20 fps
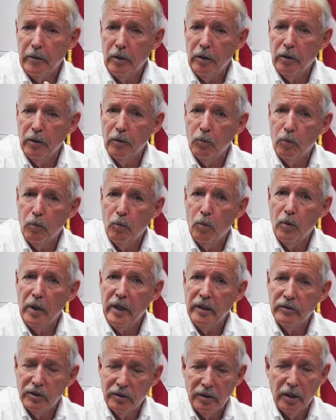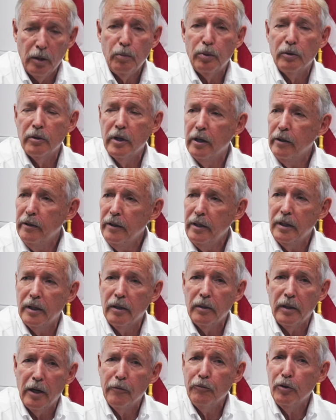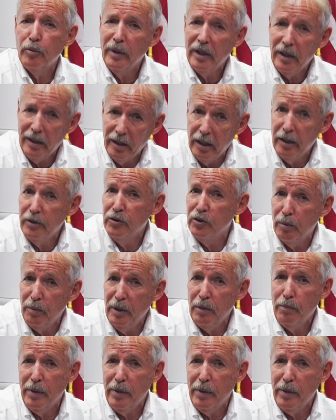it's temporary. Everybody needs to be